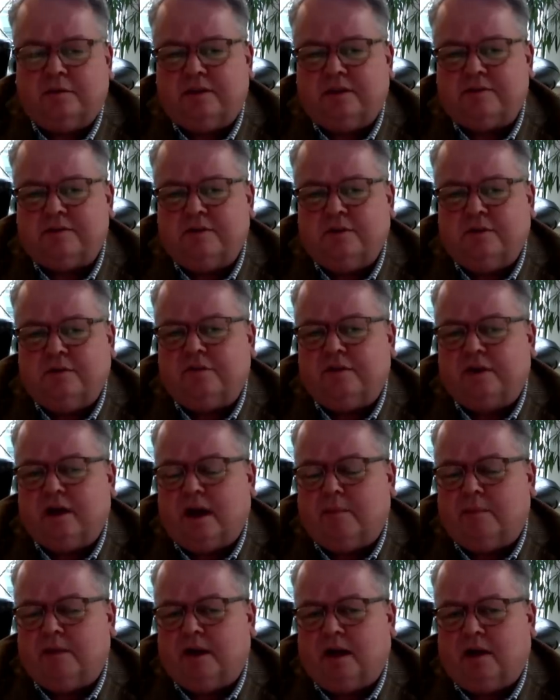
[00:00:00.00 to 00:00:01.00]
this new
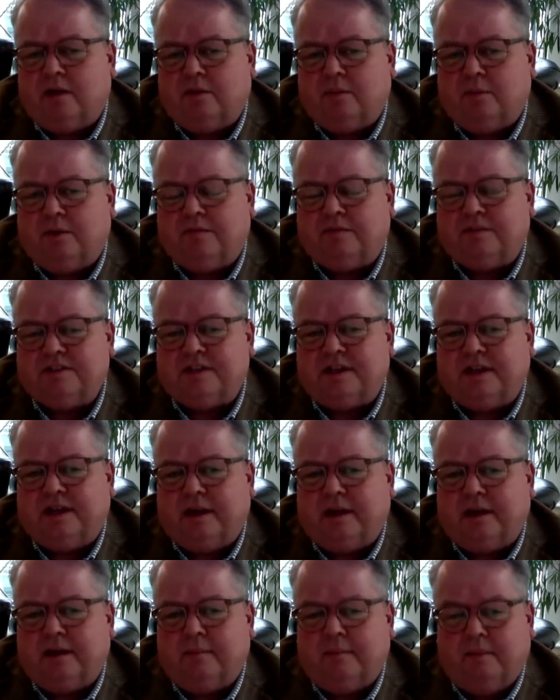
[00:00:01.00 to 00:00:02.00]
phenomenon that we've
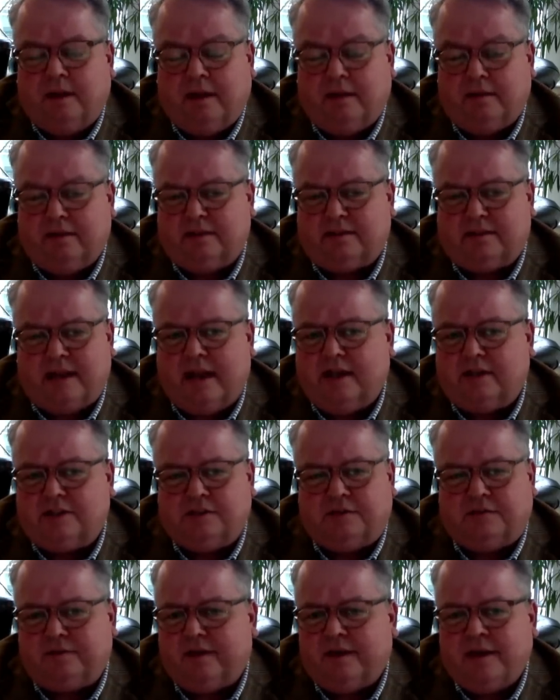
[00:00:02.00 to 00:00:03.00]
seen in this age
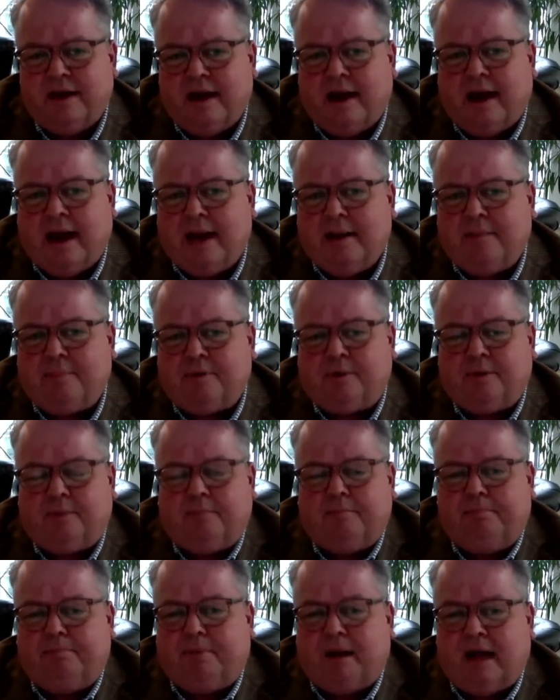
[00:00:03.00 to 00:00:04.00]
of hyper
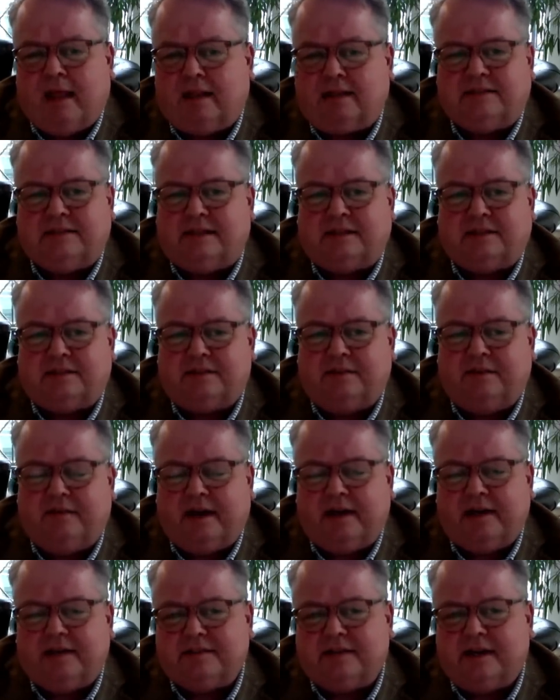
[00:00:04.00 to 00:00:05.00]
politics in the
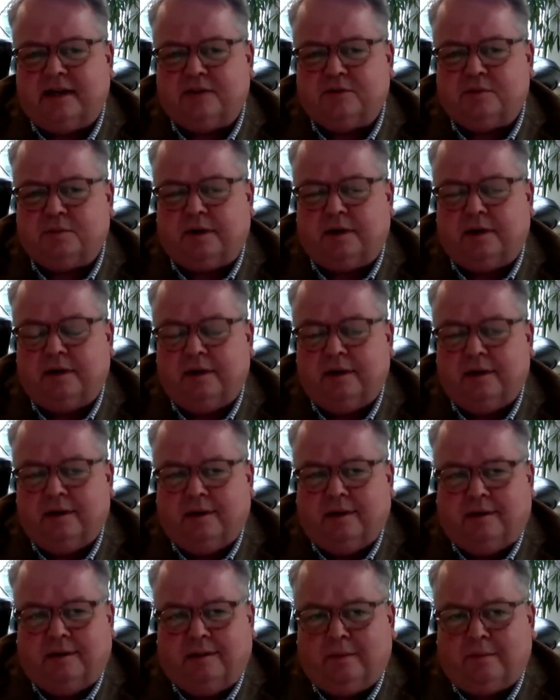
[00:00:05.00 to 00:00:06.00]
United States where
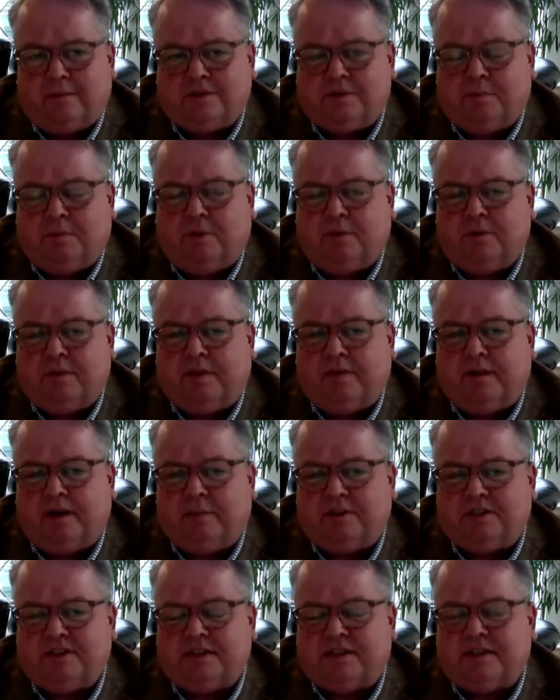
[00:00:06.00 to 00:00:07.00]
there was a poll the other day
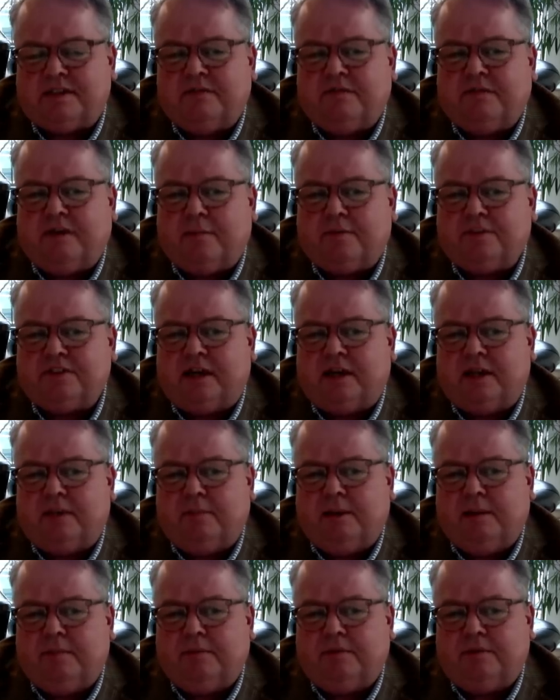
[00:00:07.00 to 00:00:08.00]
where 65% of the
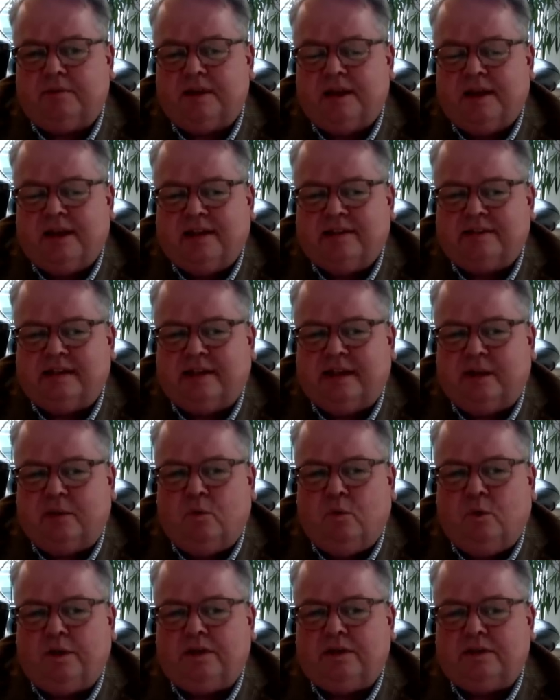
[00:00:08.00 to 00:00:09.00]
people said they
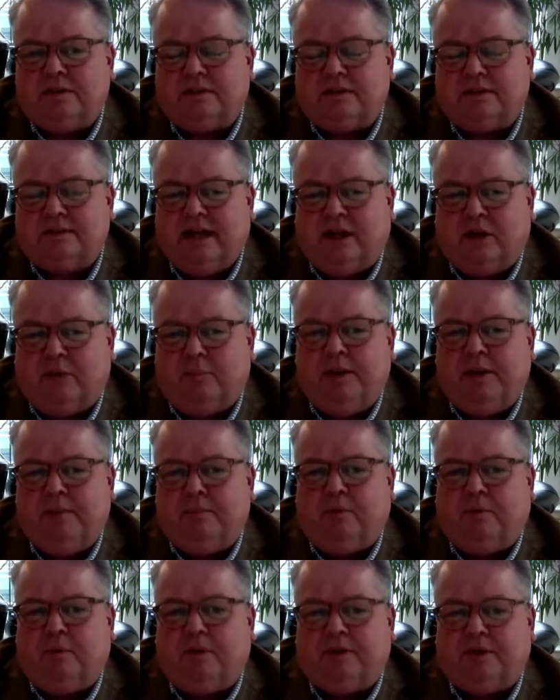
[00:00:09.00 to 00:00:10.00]
wouldn't tell
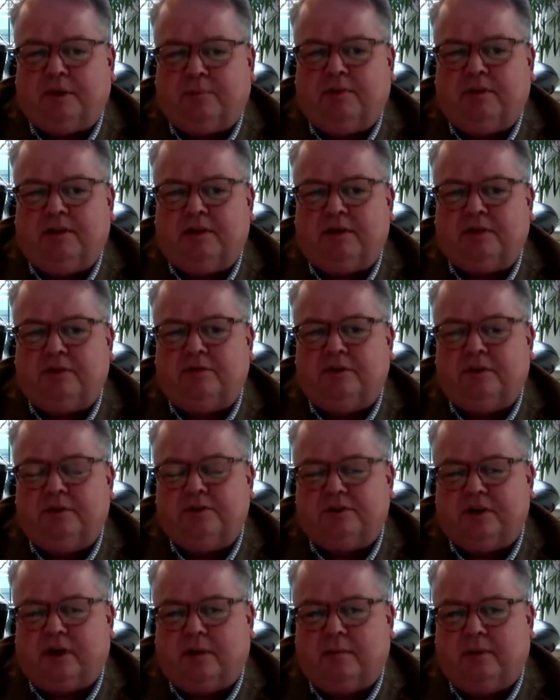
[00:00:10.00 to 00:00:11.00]
people what their political
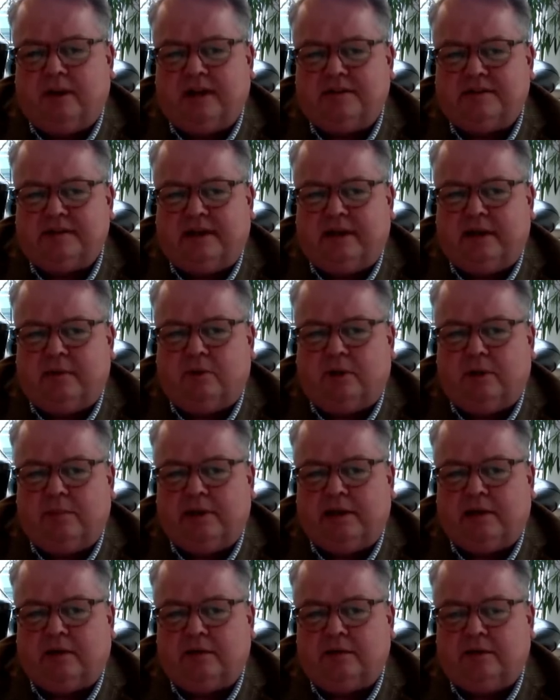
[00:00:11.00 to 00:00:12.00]
views are because they didn't want to
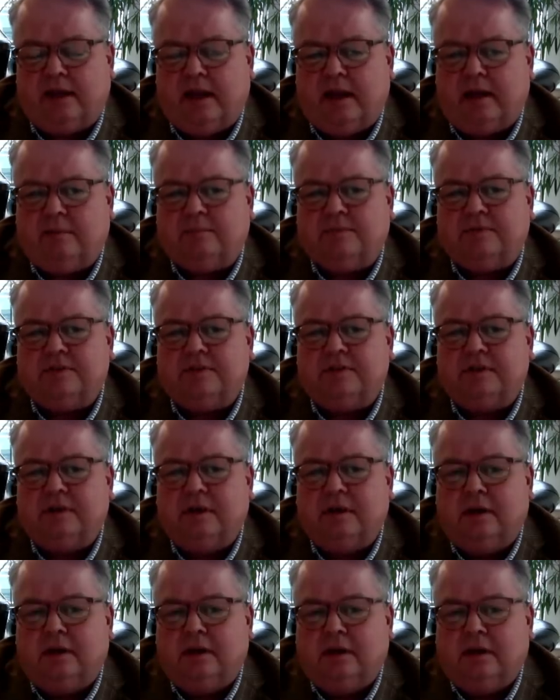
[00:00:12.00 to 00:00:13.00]
be called names.
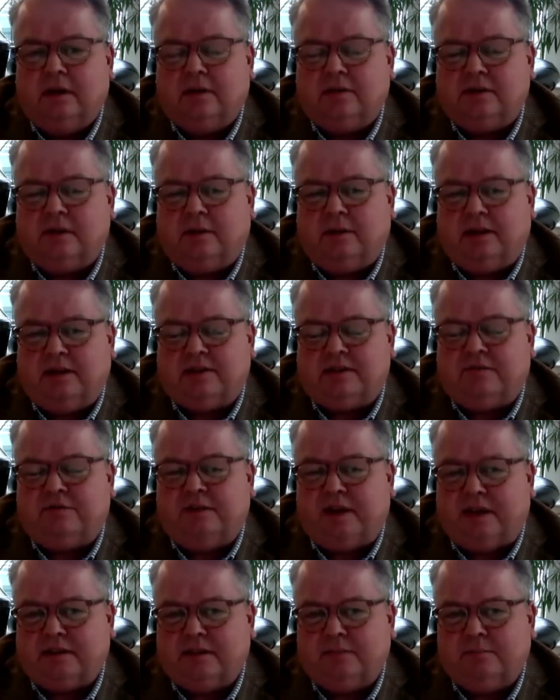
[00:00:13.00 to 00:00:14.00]
So it's
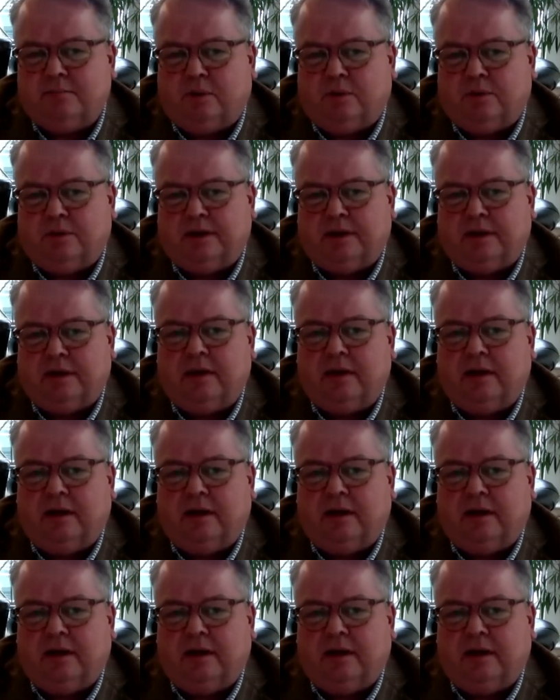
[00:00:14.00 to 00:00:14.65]
affecting polling,